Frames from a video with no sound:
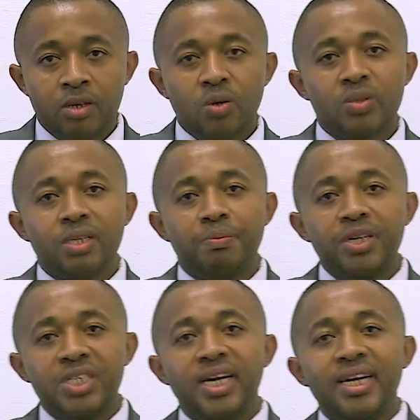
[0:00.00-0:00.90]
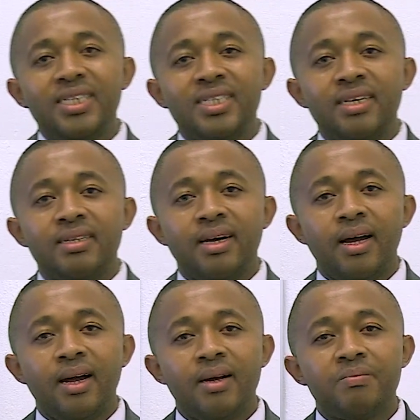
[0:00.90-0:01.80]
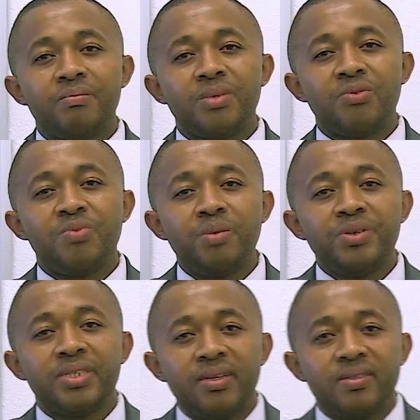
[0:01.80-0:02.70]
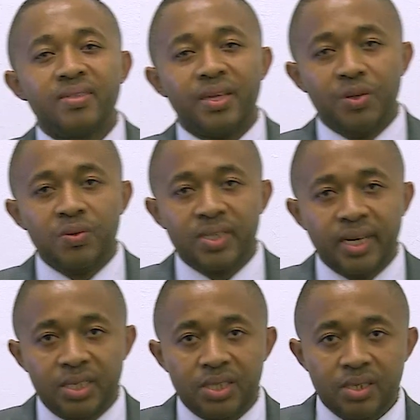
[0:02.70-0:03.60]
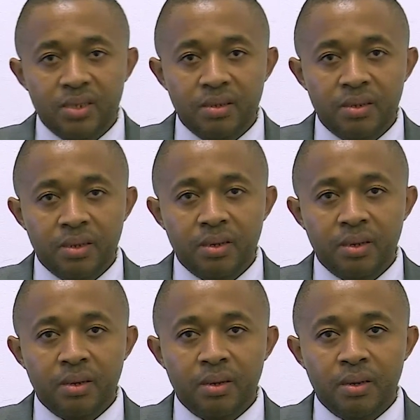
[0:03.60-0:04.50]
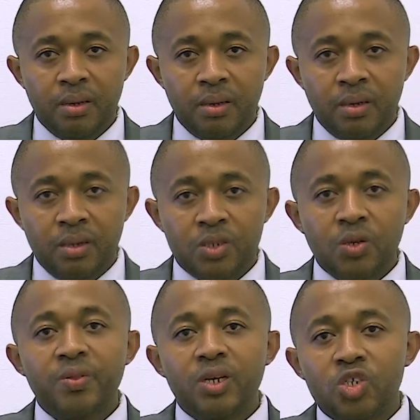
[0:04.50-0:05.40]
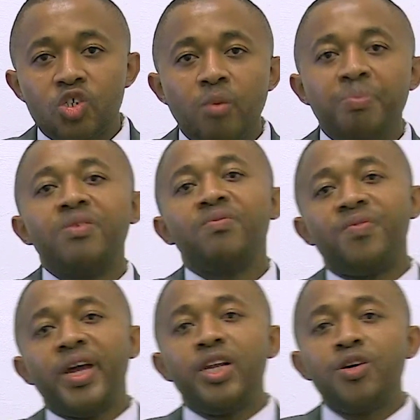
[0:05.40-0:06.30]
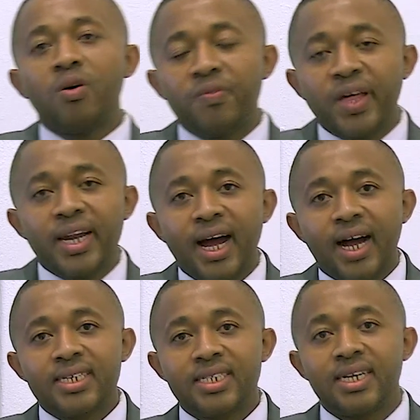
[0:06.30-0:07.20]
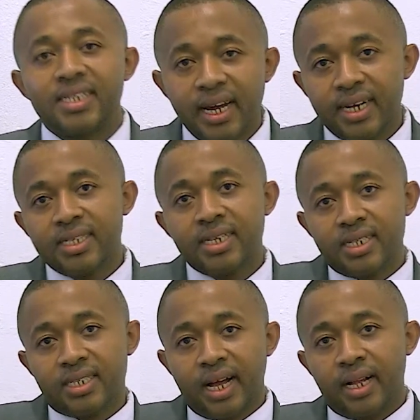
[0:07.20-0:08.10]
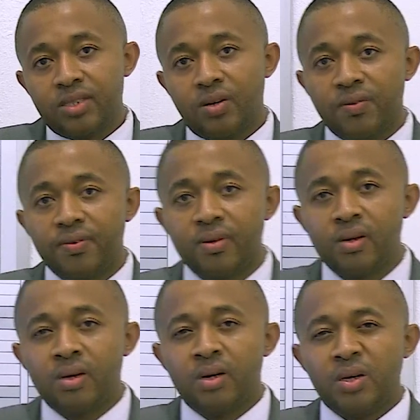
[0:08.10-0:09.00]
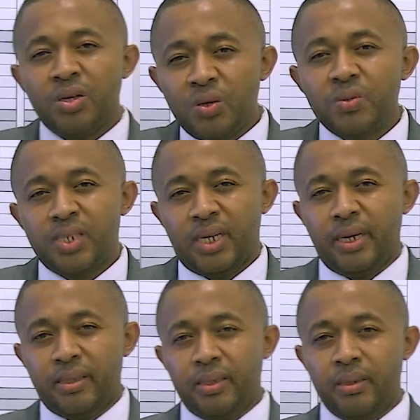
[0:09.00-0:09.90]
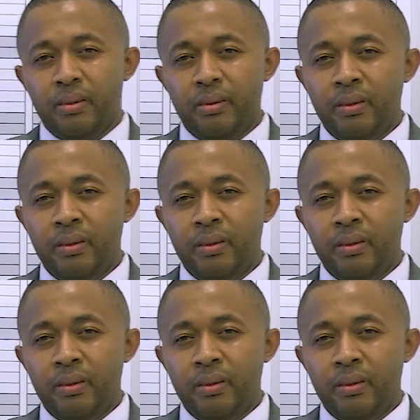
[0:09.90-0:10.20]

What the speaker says: So depreciation represents the usage. So the drop in value of that asset as a result of using it.